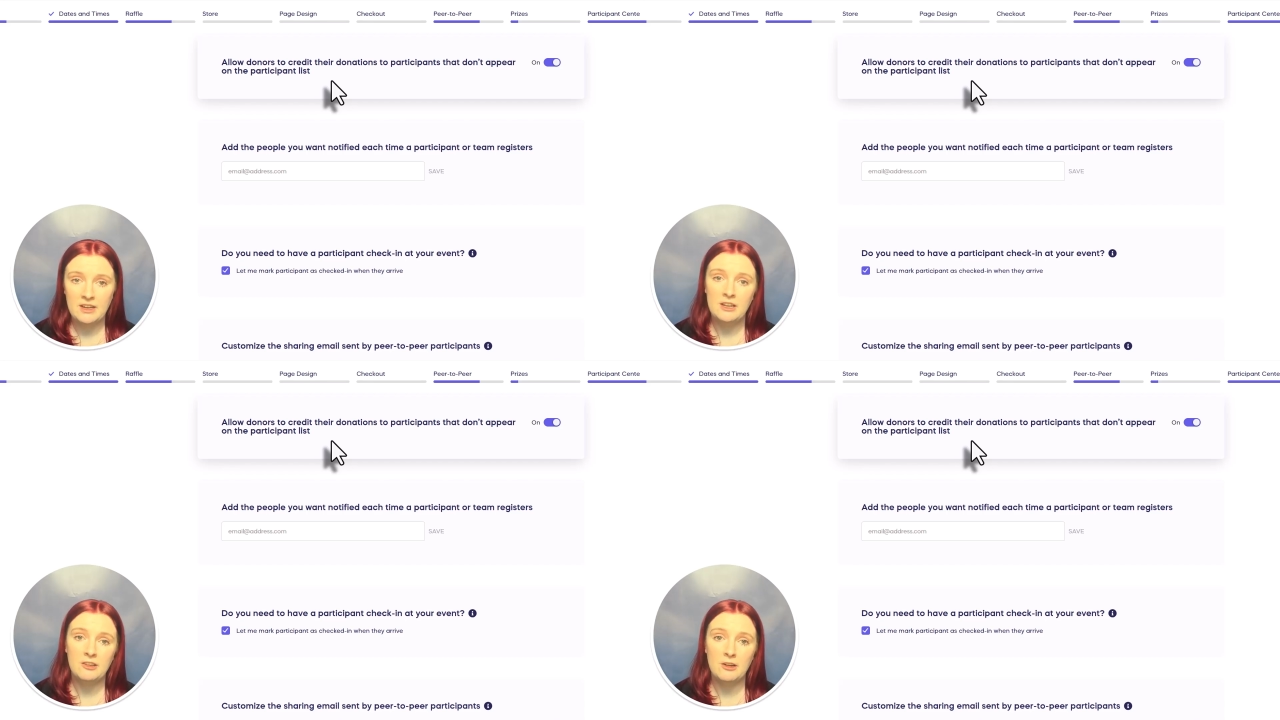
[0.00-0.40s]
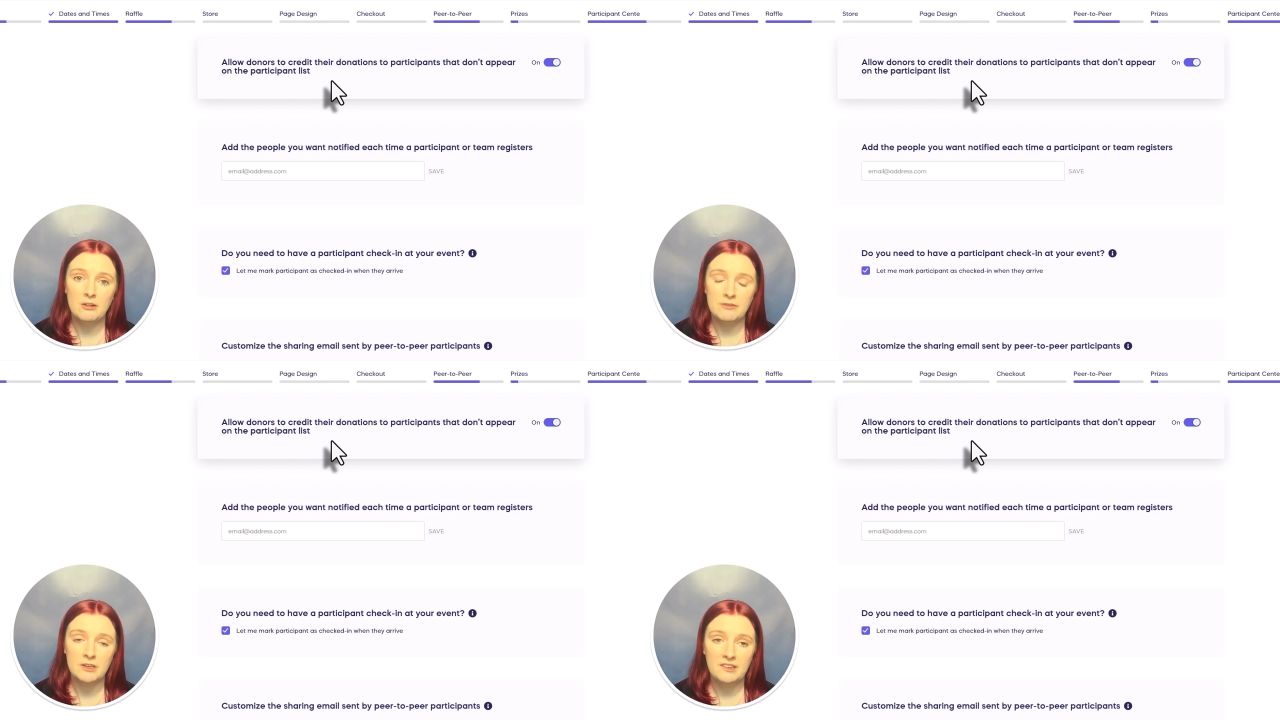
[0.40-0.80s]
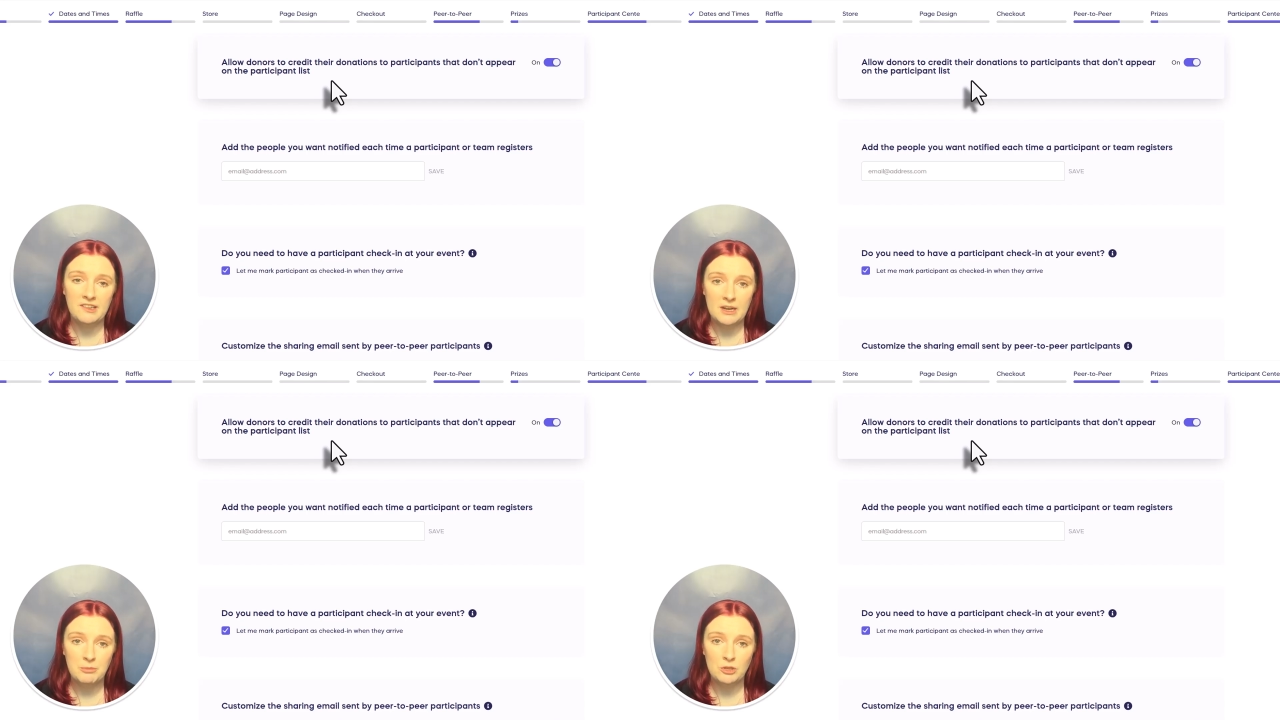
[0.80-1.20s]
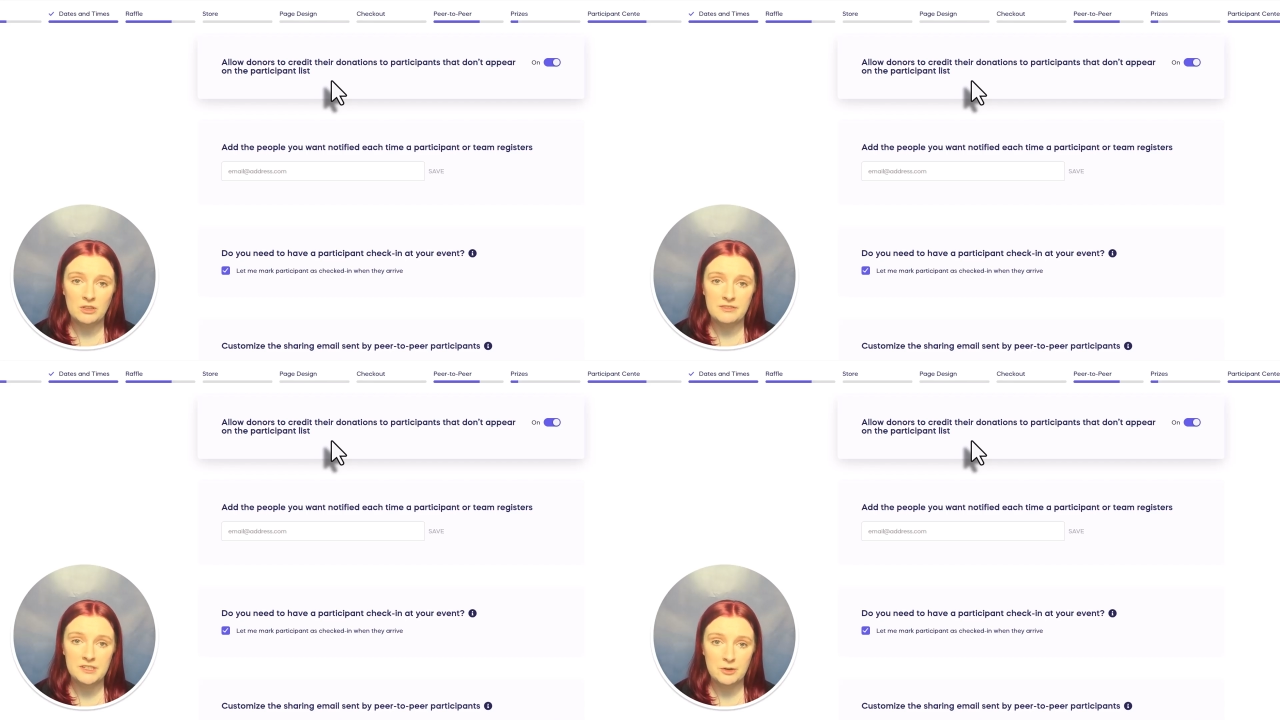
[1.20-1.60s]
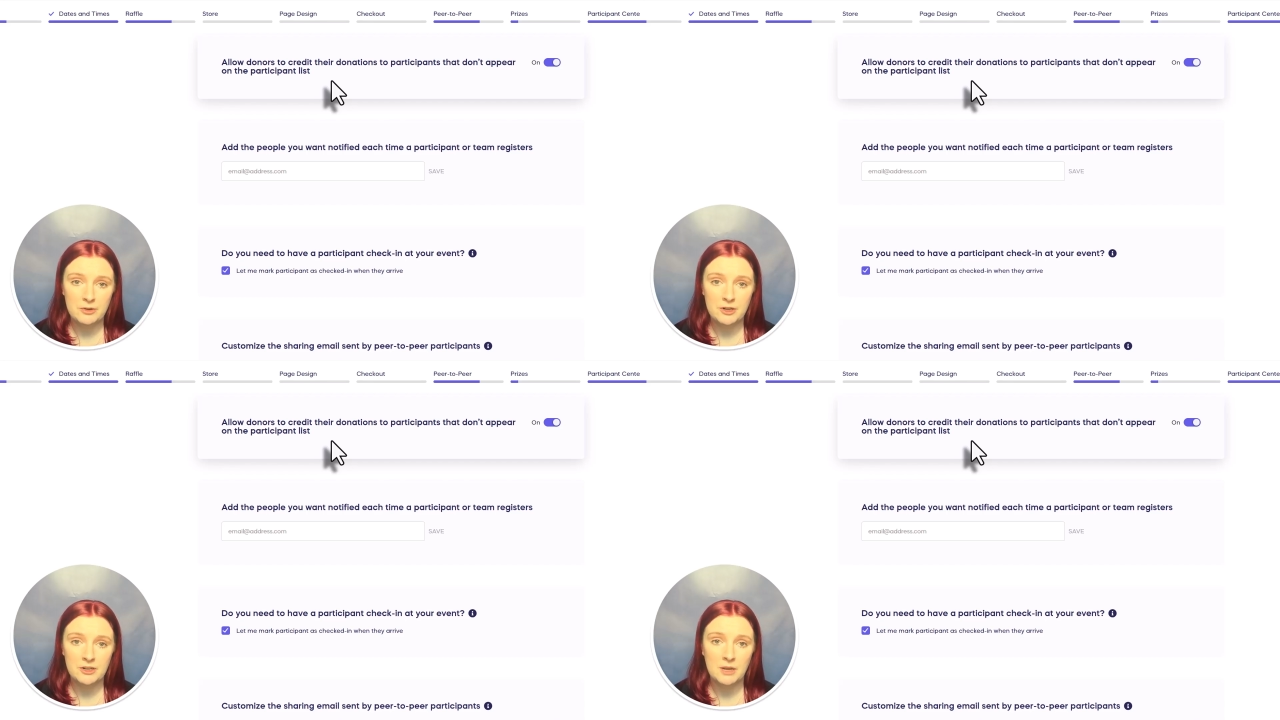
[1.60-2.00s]
So for example, if a
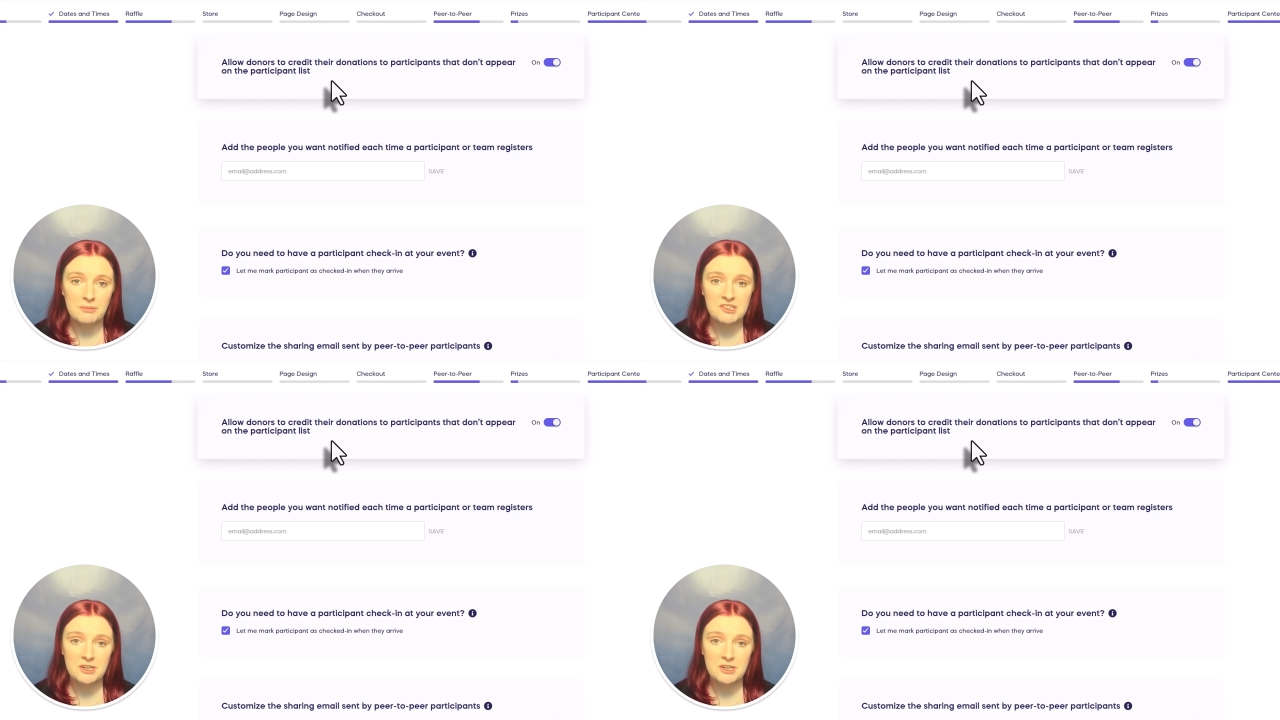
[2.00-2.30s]
donor comes